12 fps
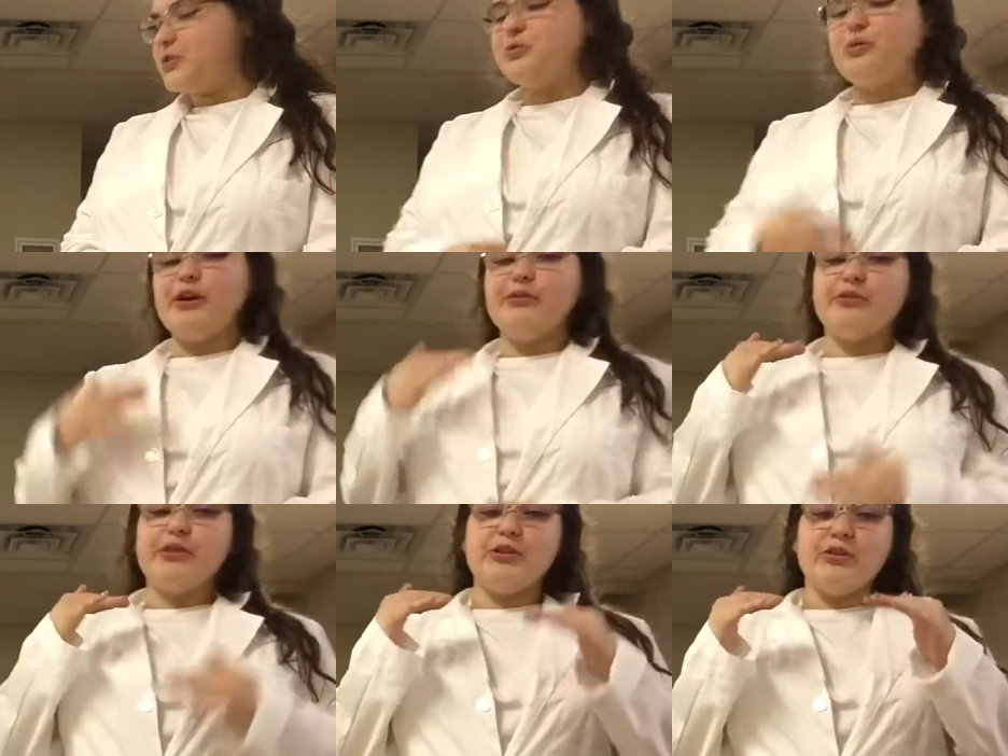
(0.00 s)

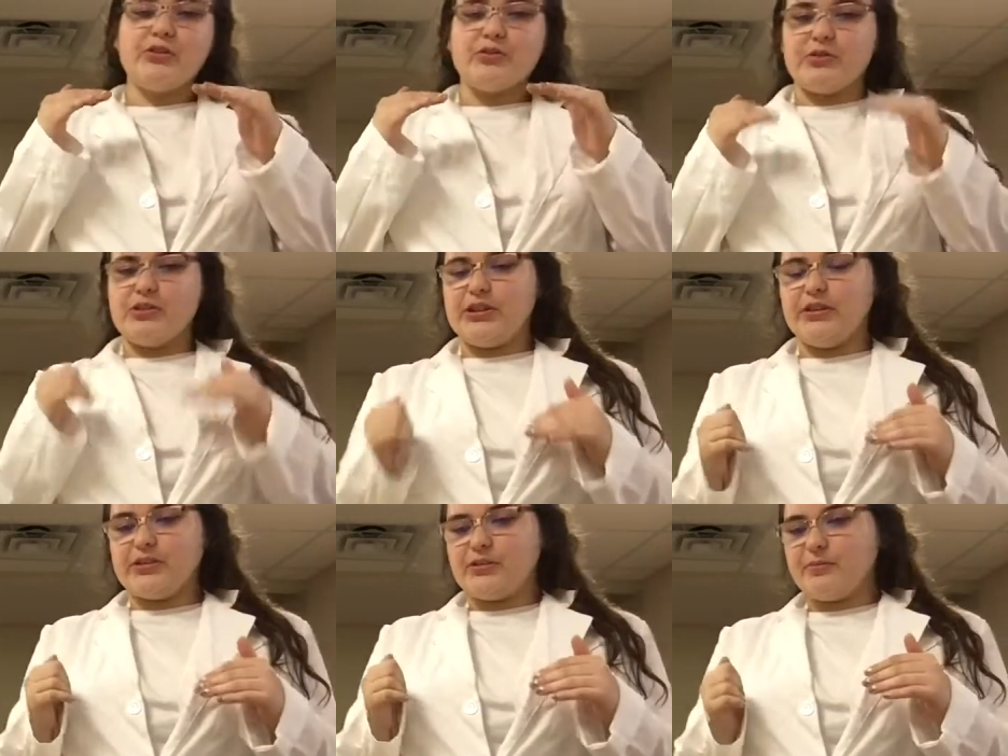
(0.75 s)
12 years or
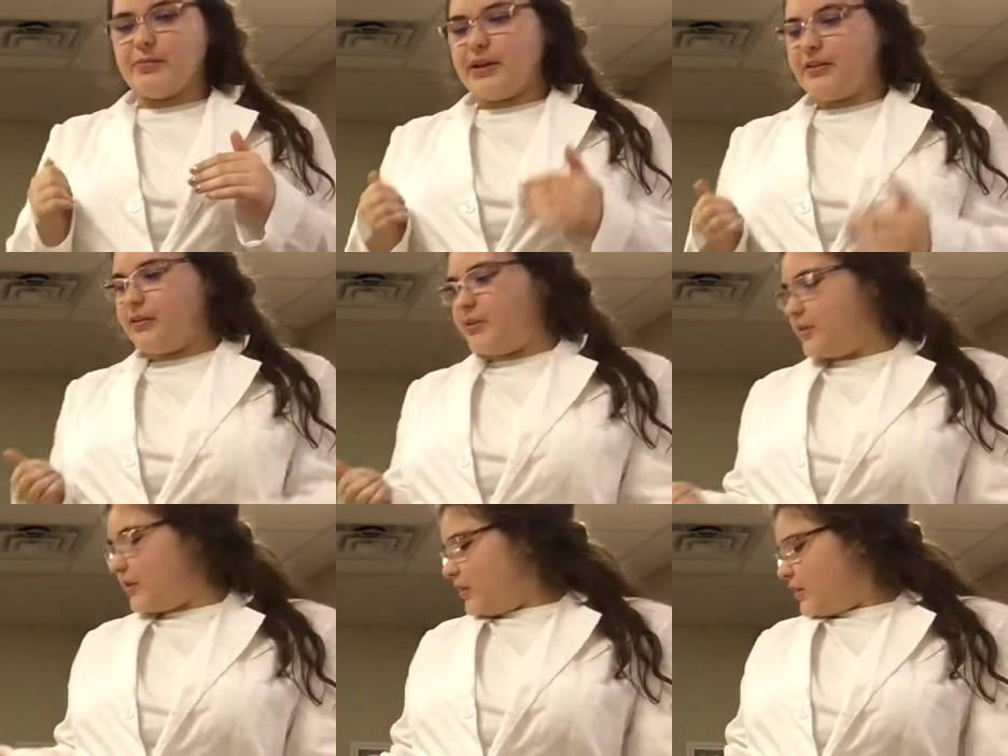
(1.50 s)
younger, by
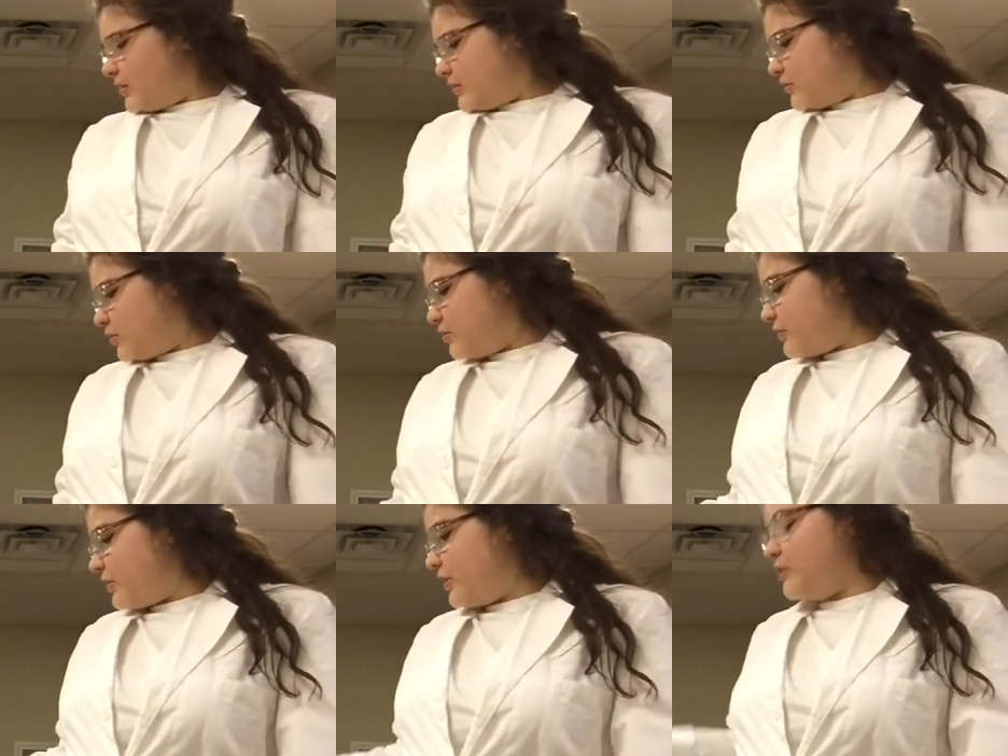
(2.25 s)
the
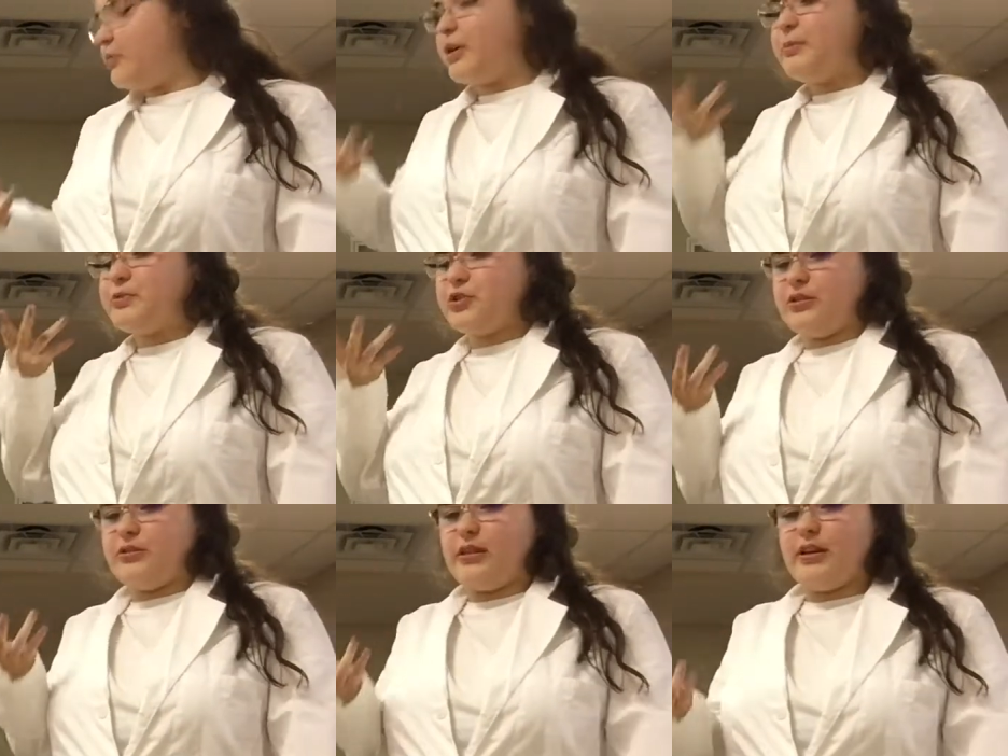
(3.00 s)
tooth
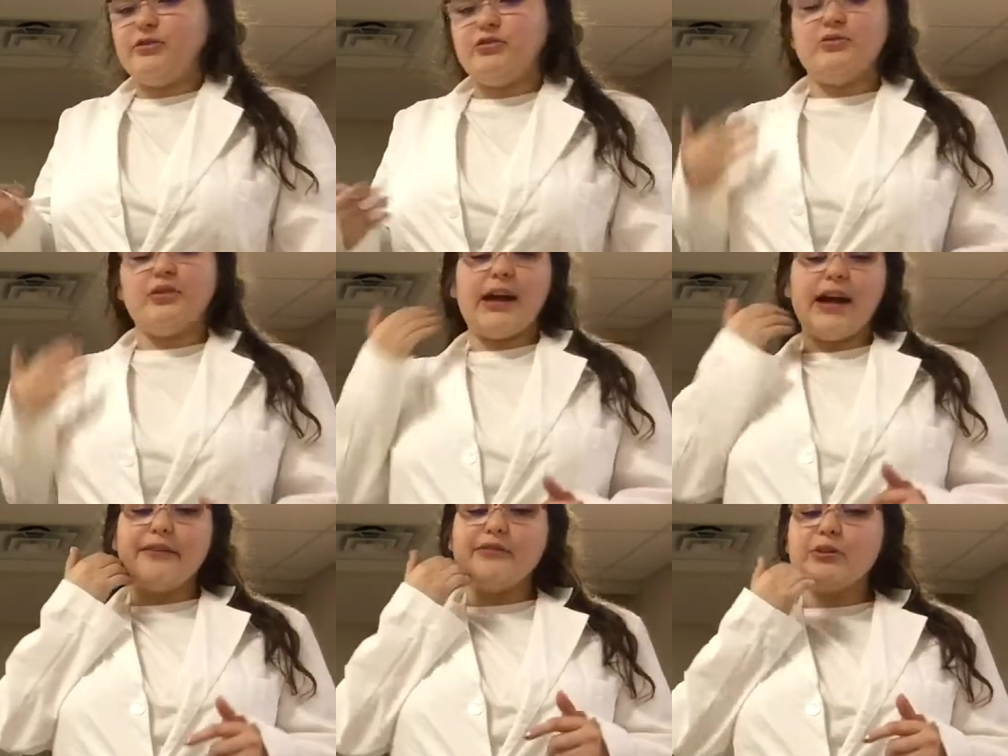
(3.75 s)
eruption. Do they
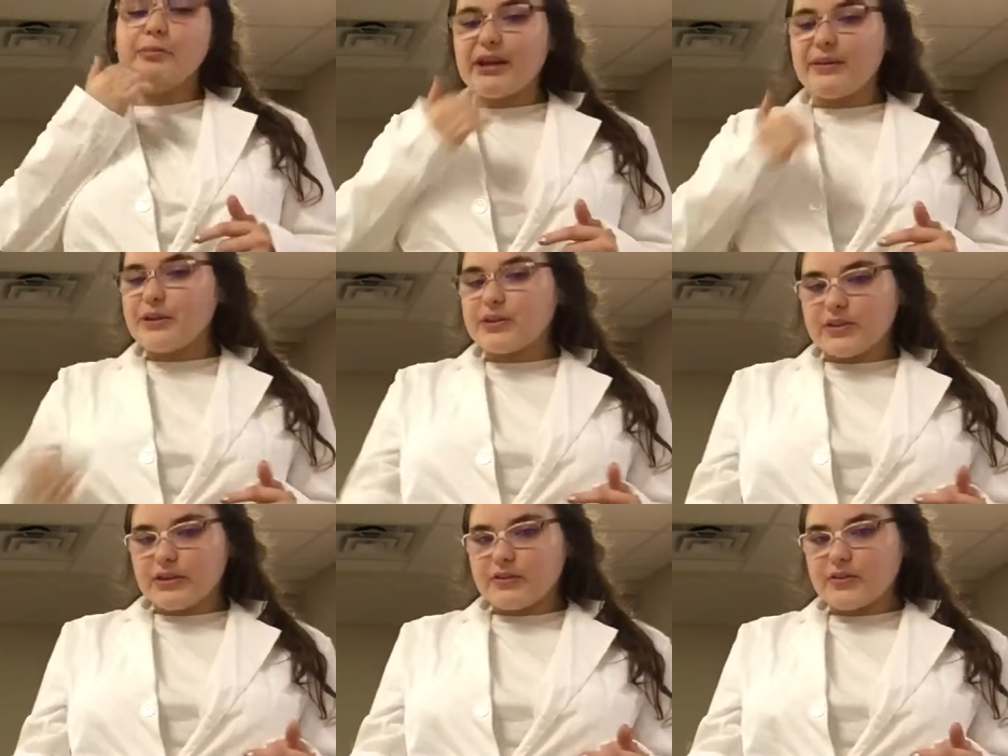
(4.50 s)
have their baby
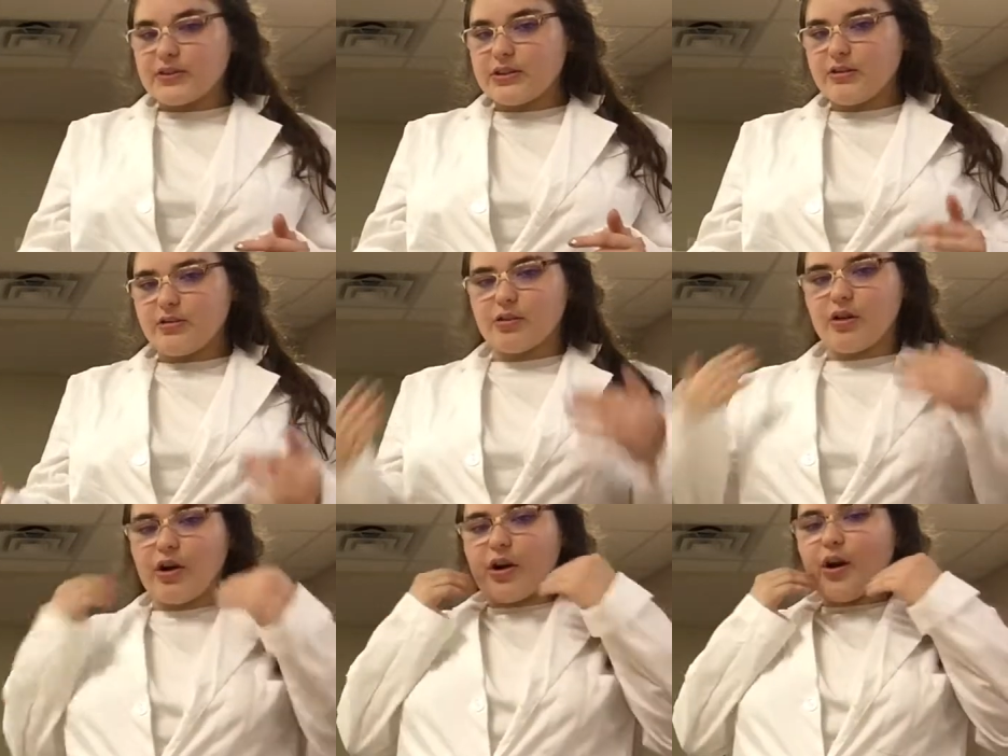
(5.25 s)
teeth still, or
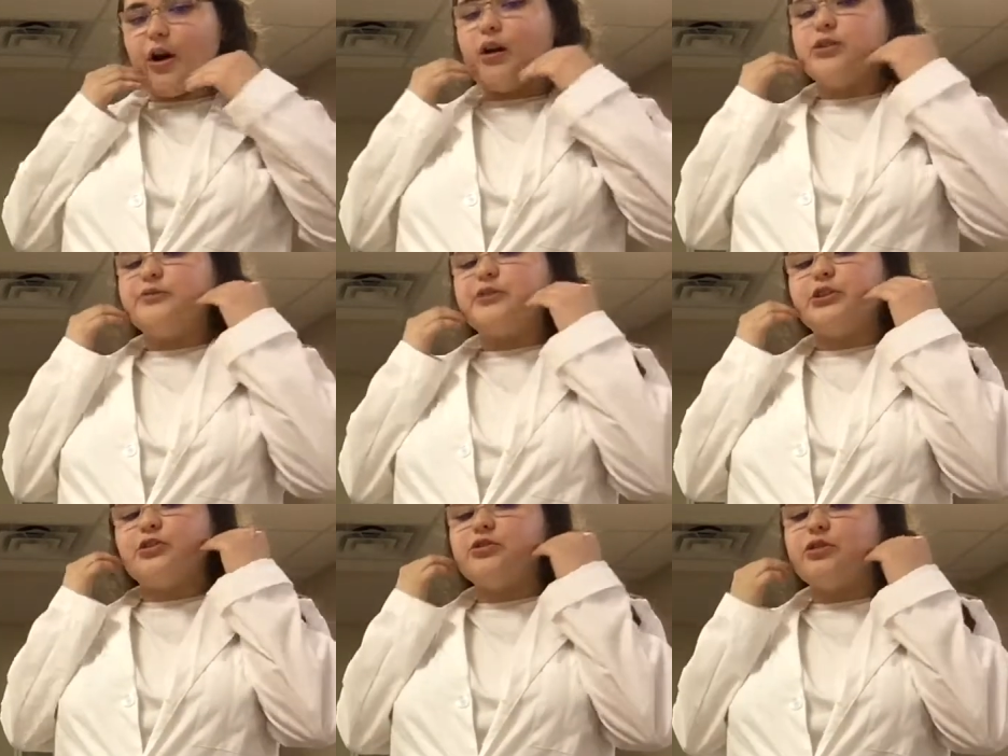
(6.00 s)
are all of
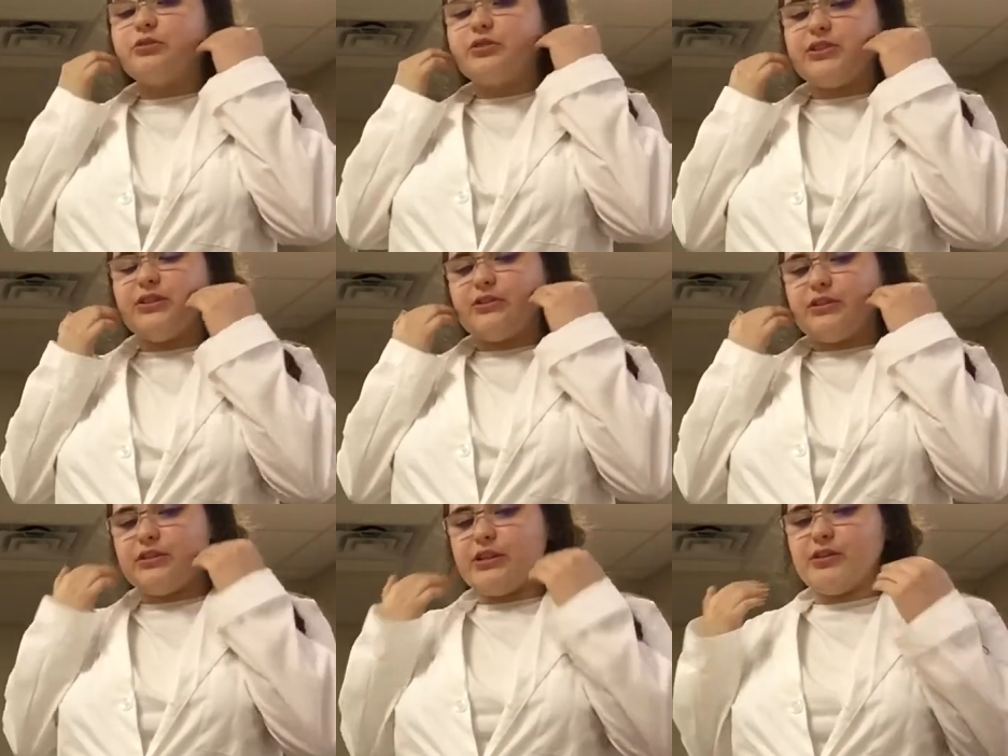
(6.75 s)
their adult teeth
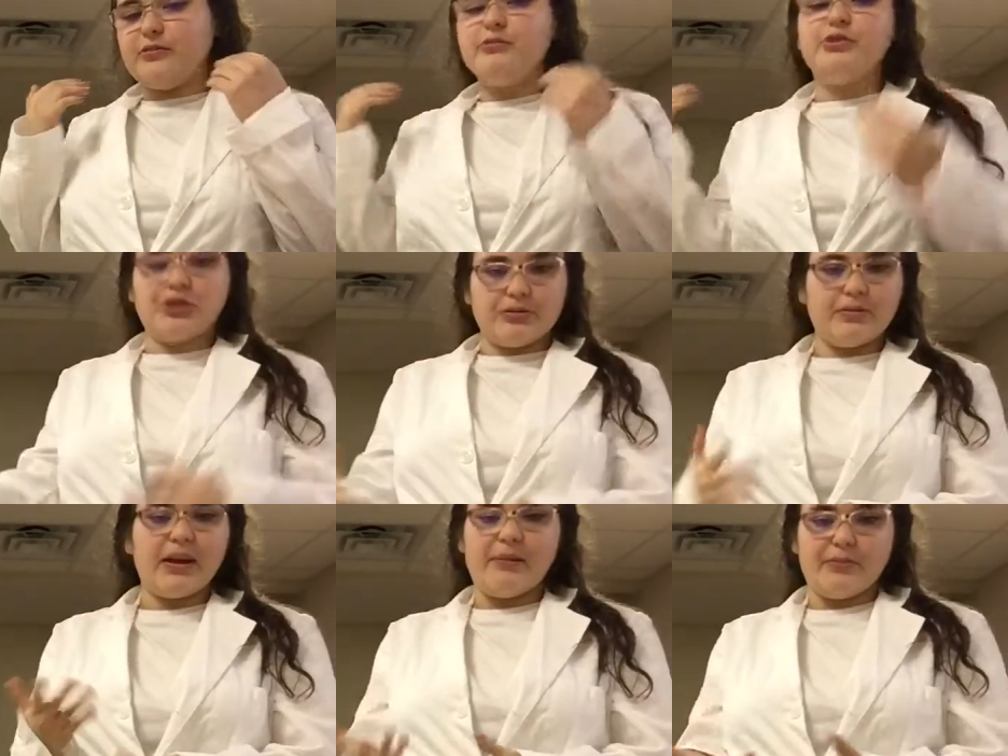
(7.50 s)
in there, which
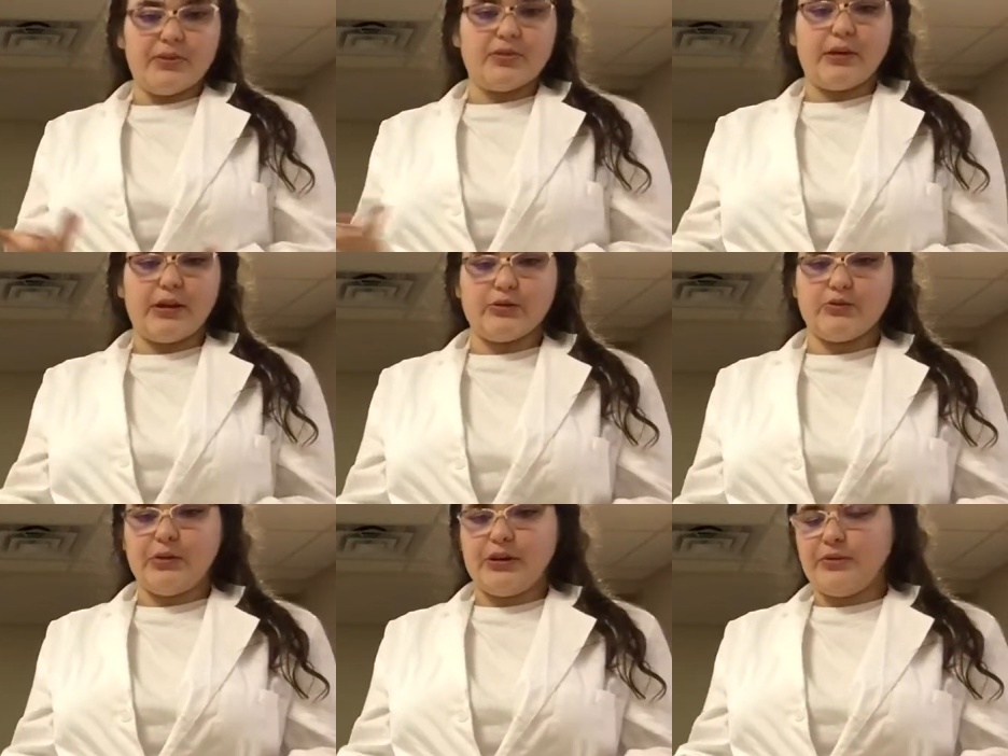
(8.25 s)
happens around
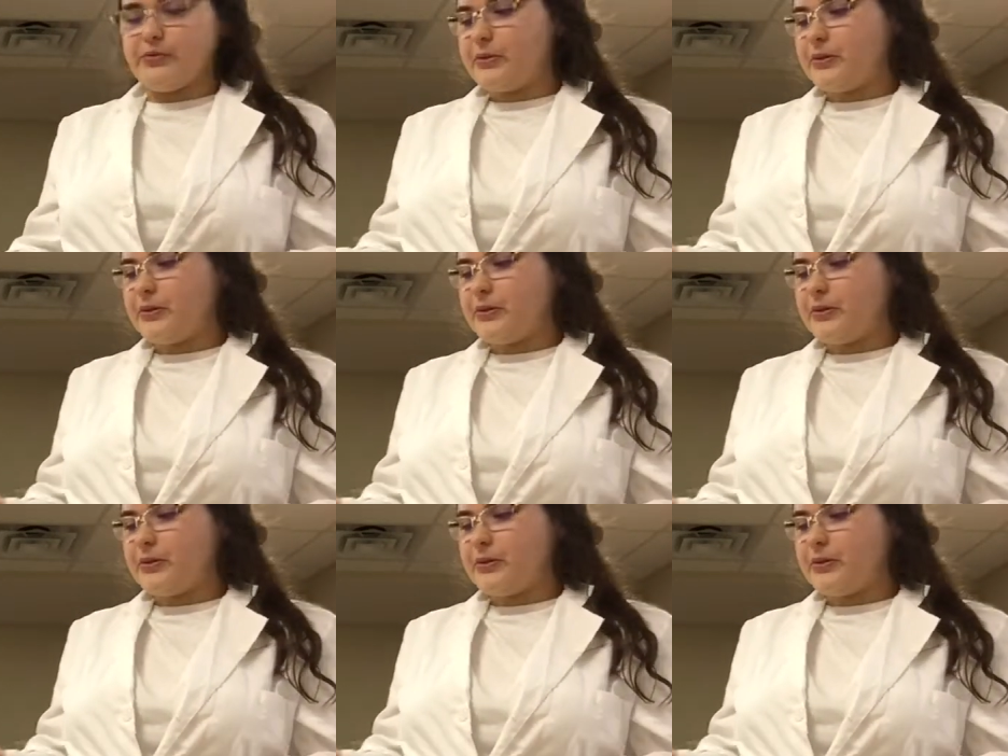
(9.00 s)
12?